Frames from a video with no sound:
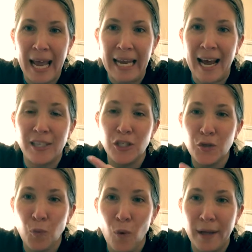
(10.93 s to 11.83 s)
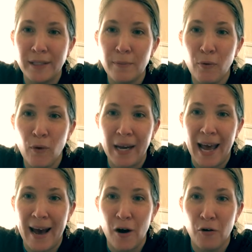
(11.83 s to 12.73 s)
and I just want to point
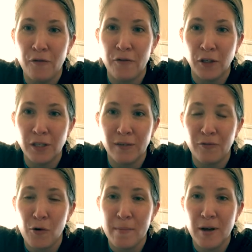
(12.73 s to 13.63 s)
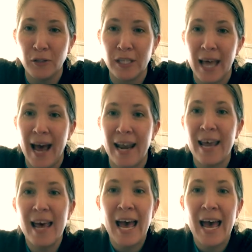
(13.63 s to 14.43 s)
out first and foremost that